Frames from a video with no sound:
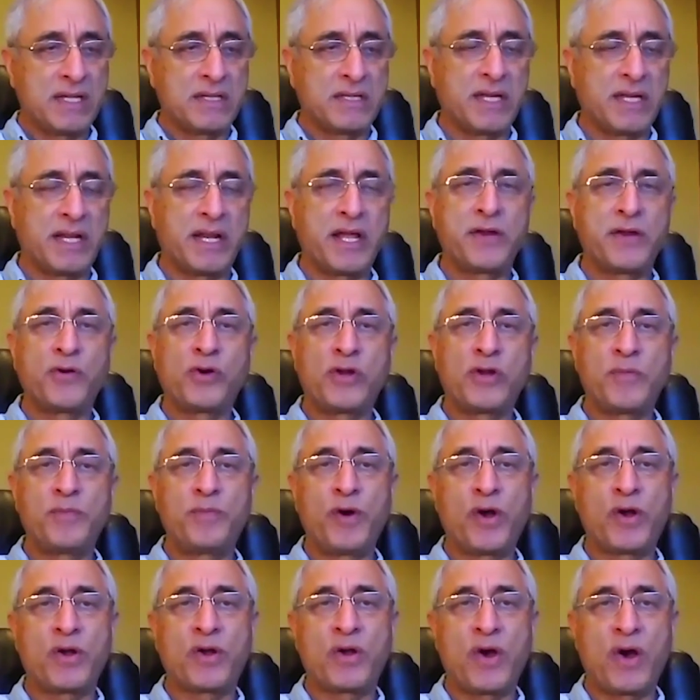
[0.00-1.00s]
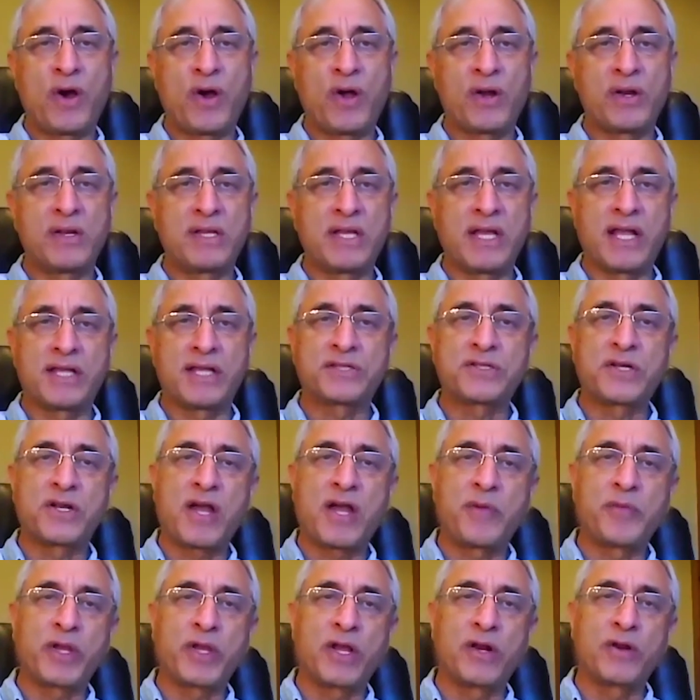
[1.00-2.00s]
Then I wrote a book called The
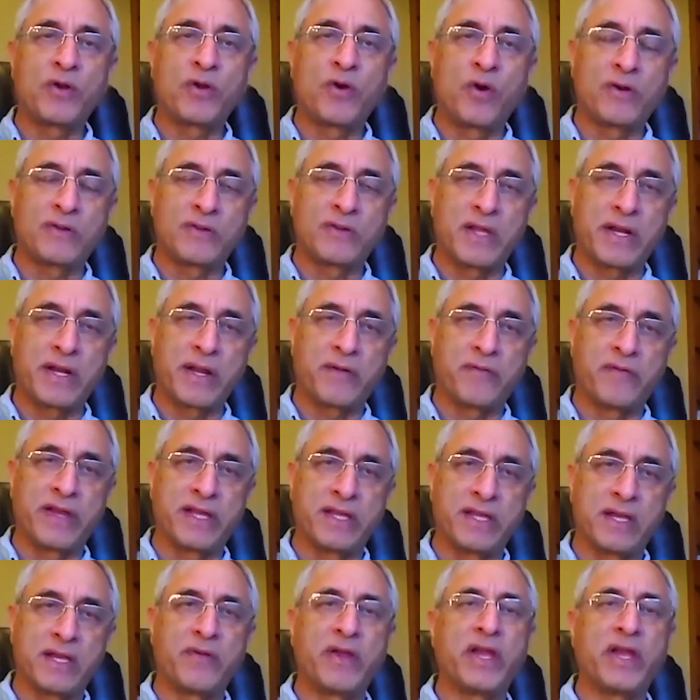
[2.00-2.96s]
Astronomical Code of the Rig Veda,